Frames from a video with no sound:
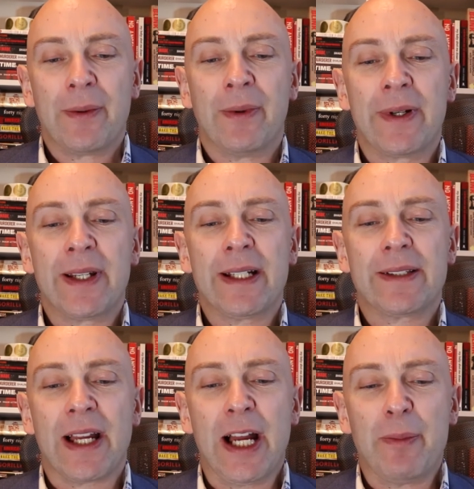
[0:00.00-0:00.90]

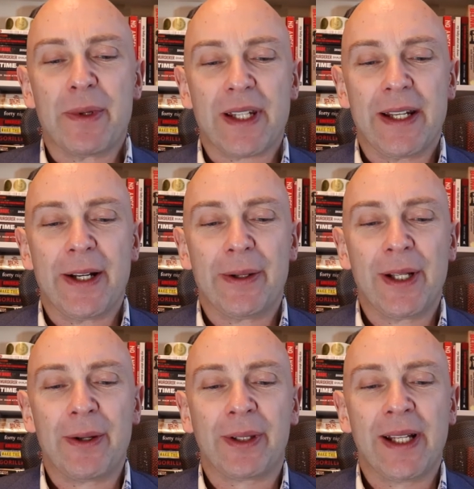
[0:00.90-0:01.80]
Worrying time, but I know
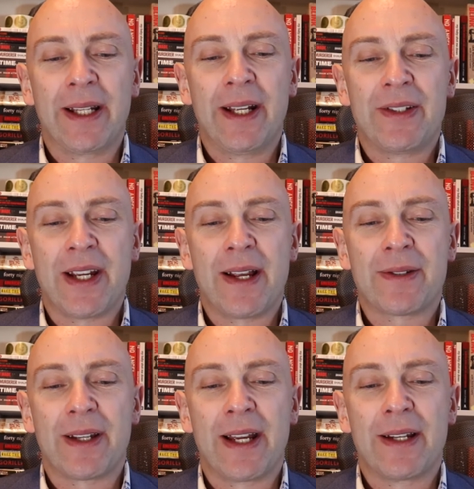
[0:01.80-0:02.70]
local
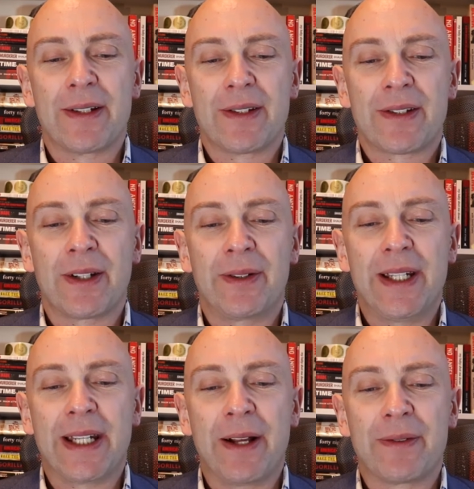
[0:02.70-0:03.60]
NHS and
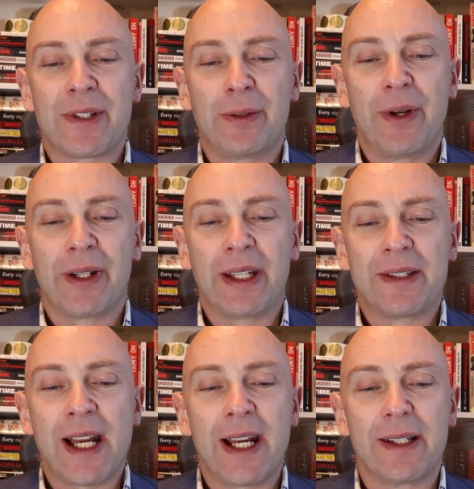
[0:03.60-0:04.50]
Surrey Council
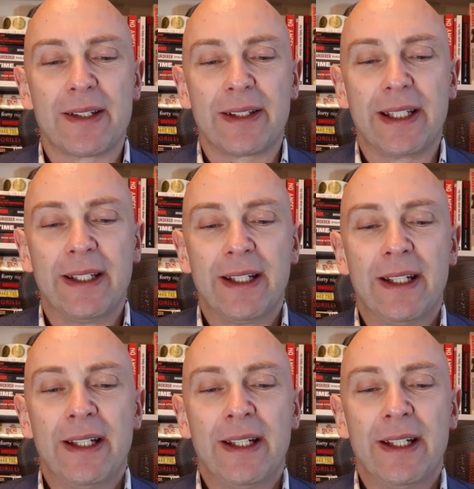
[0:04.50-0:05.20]
working tirelessly